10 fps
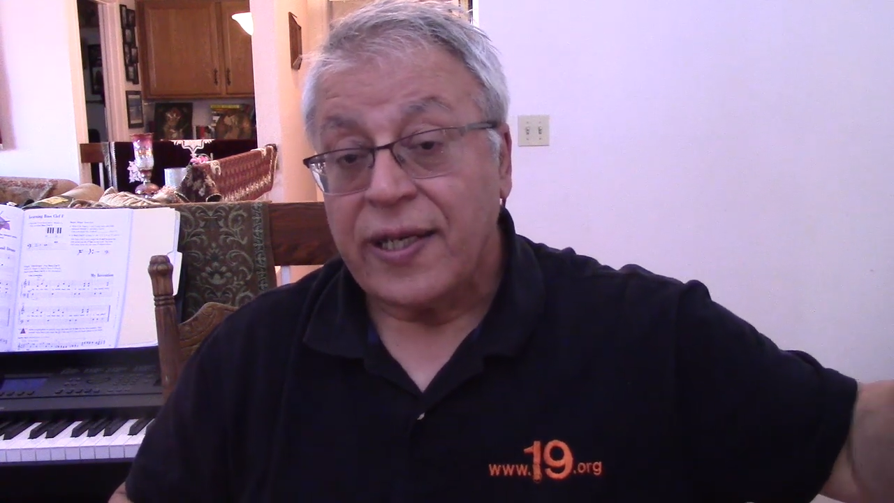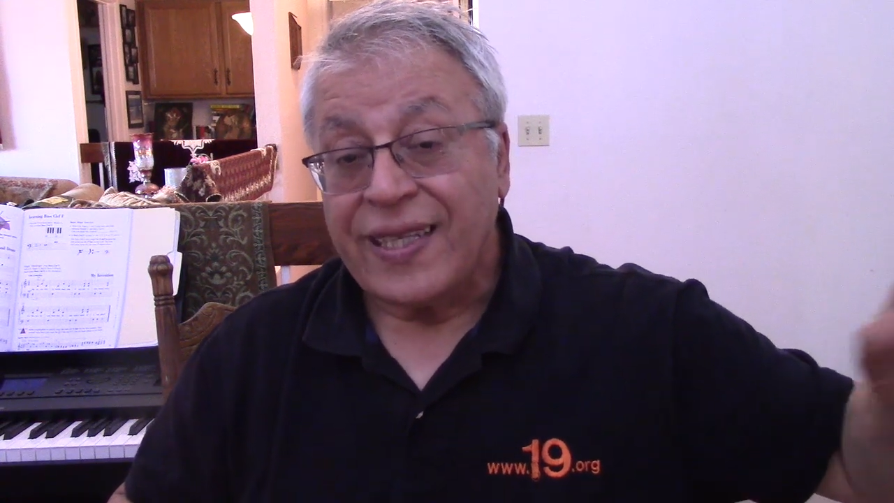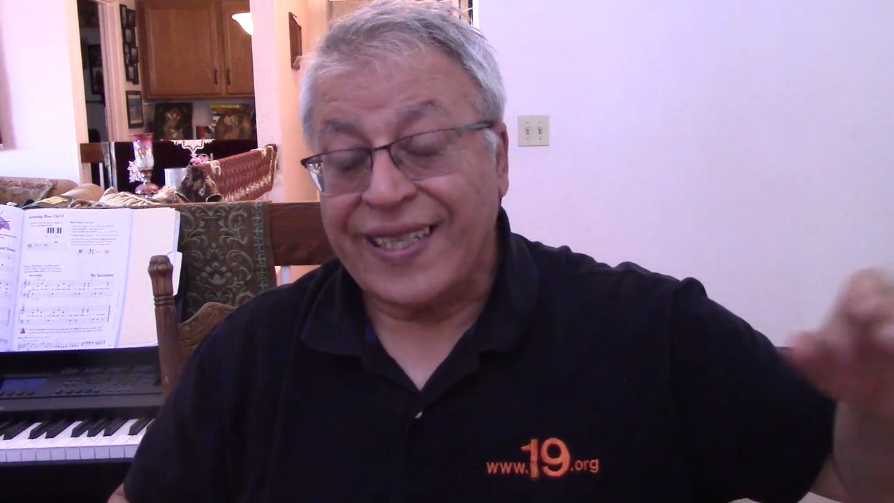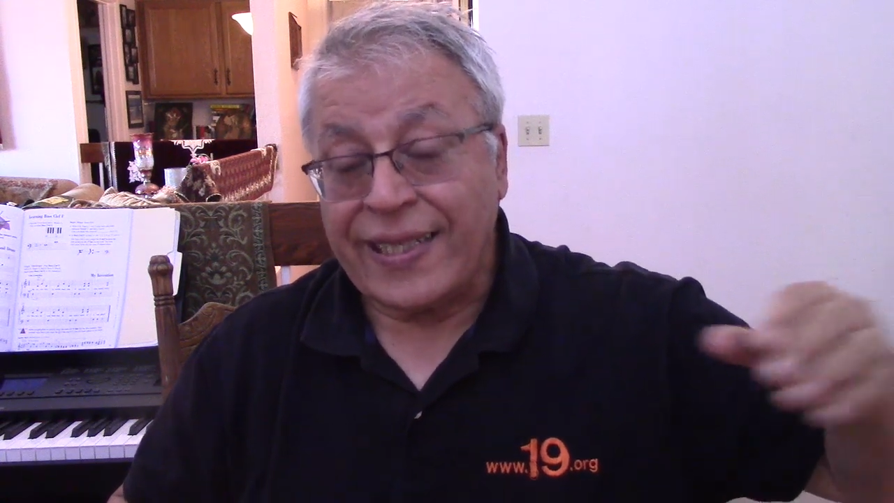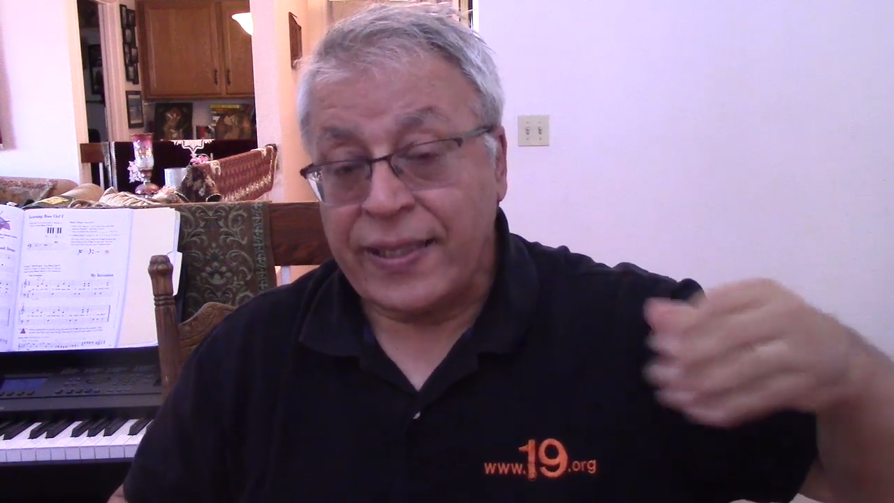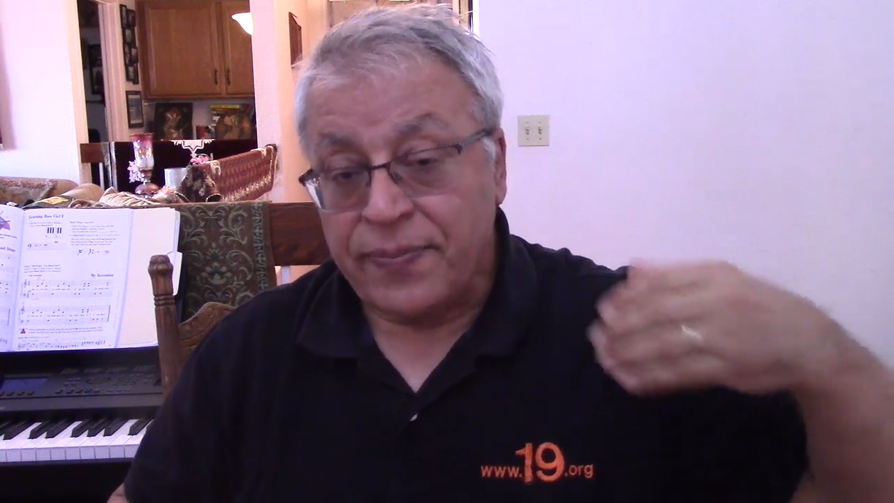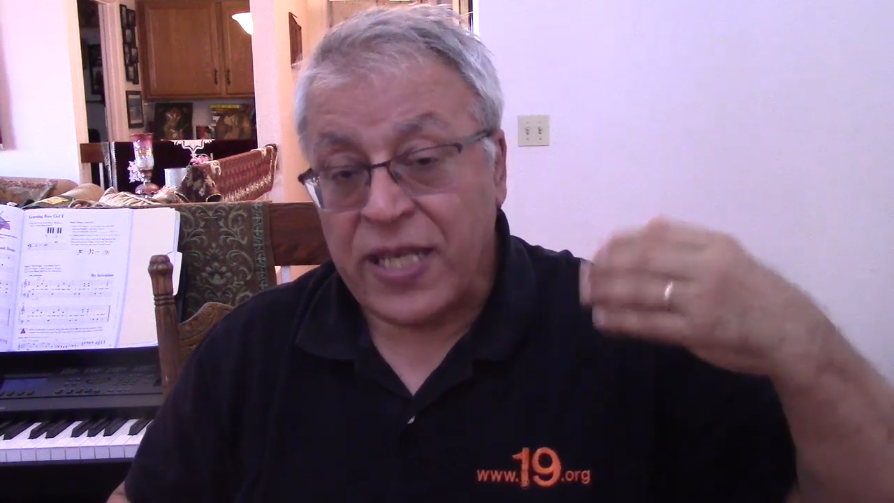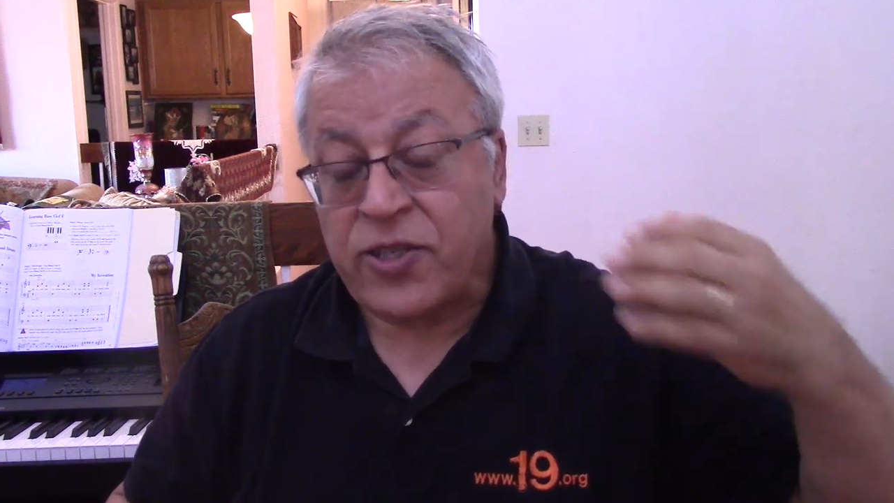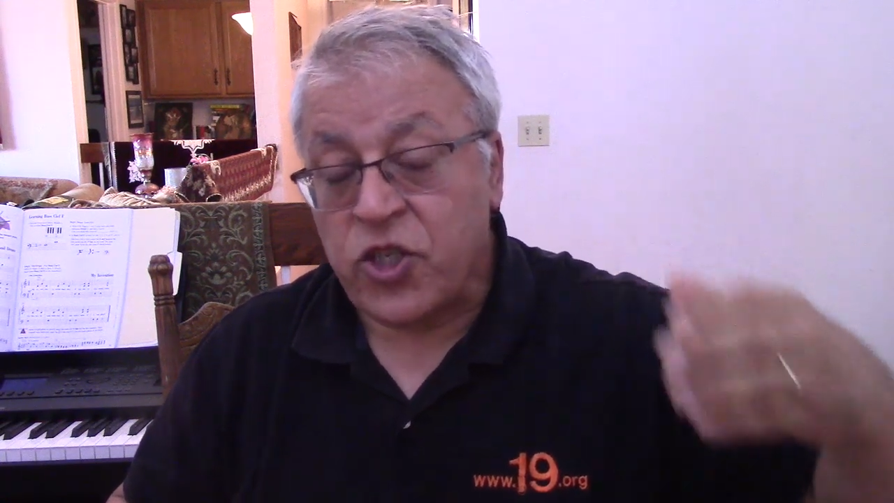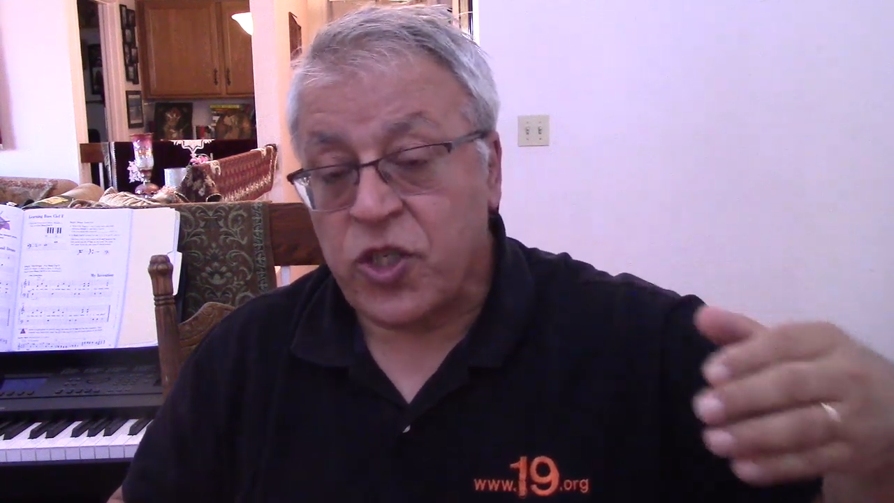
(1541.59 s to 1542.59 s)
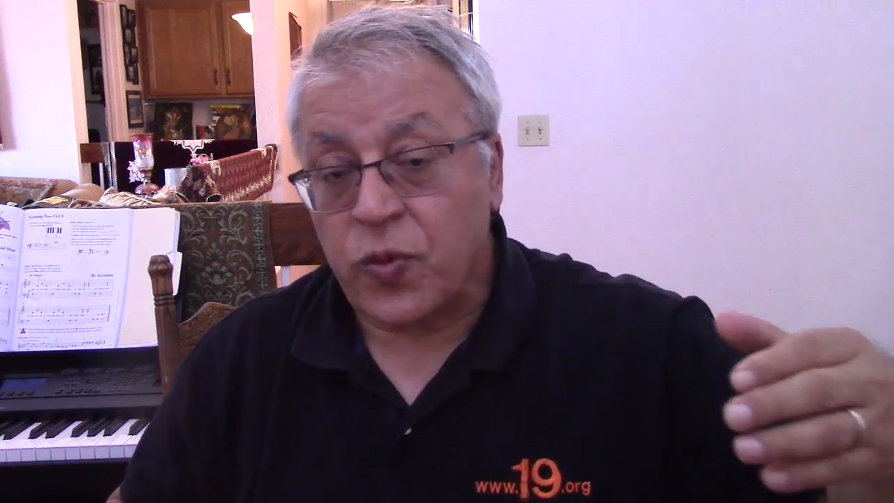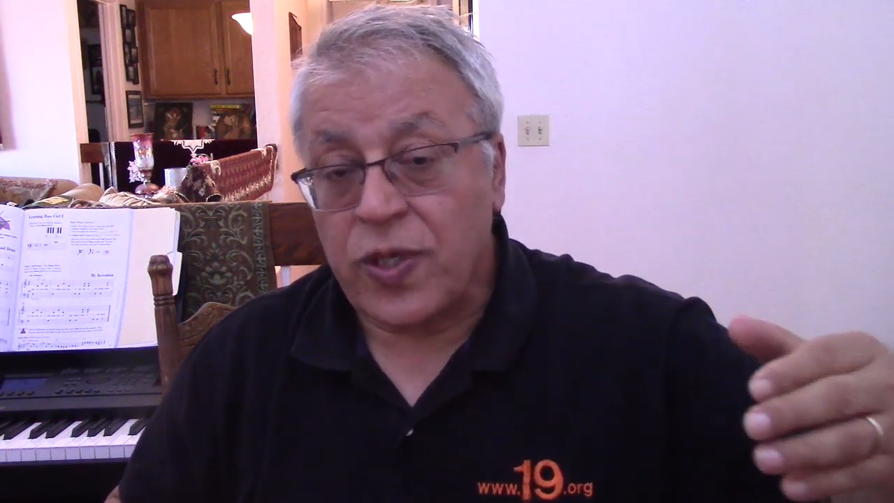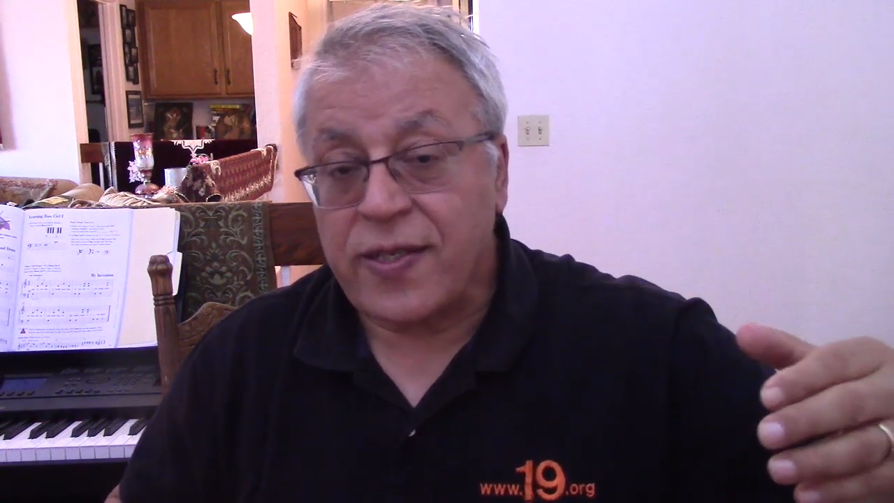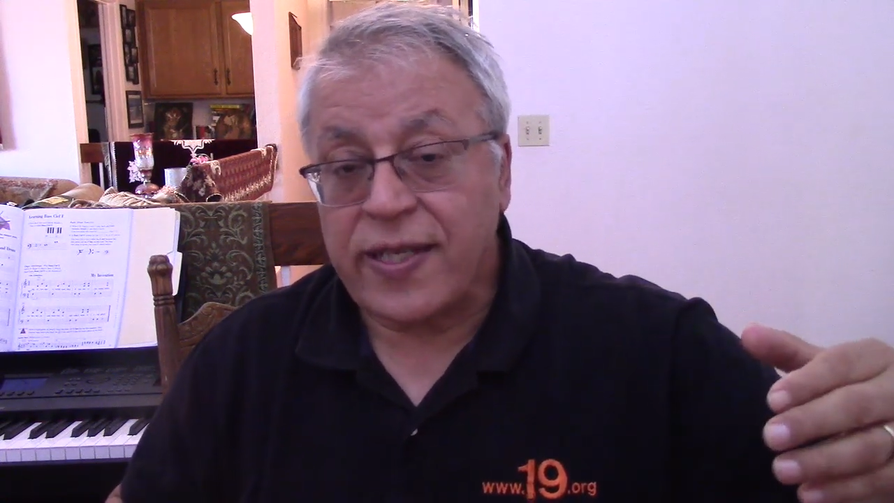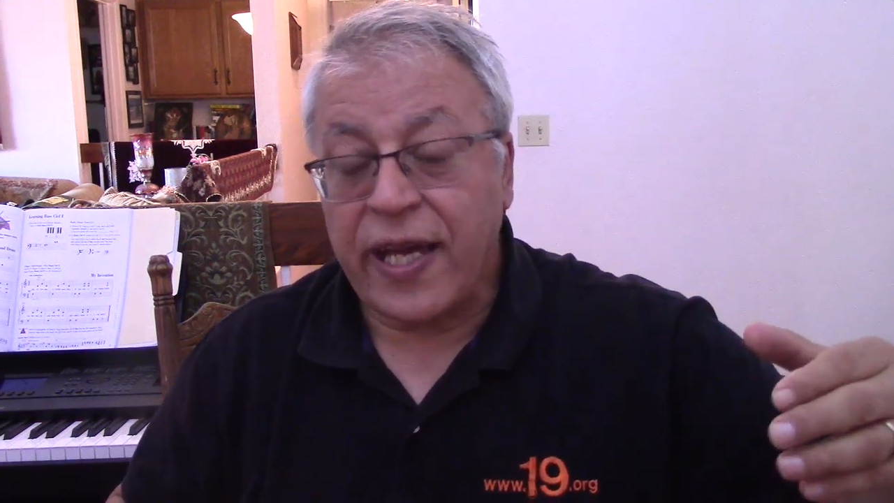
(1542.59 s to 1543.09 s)
The messenger
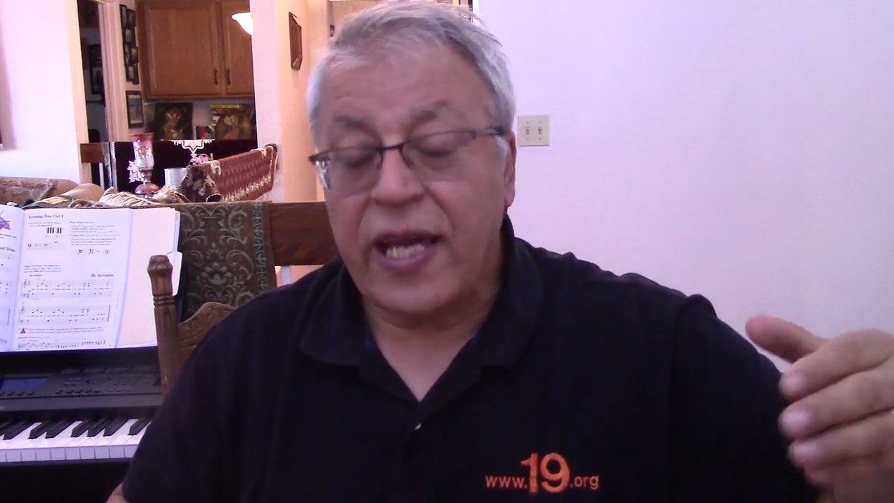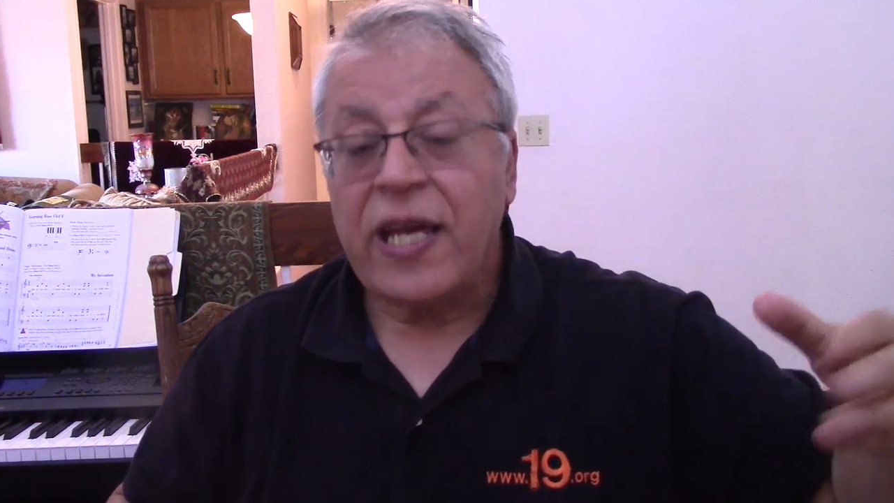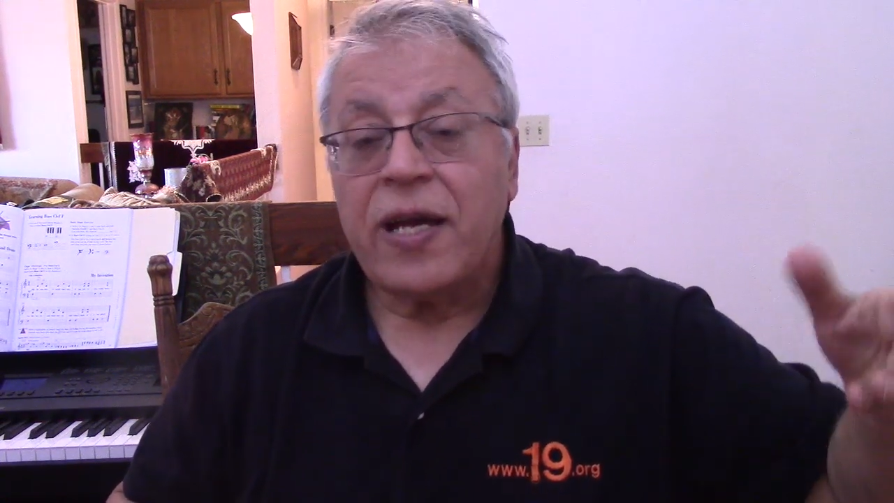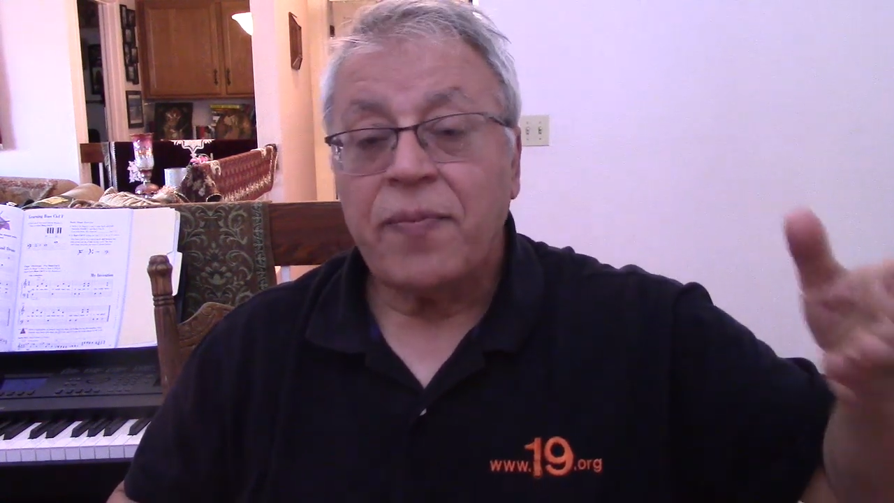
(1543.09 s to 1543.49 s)
will say,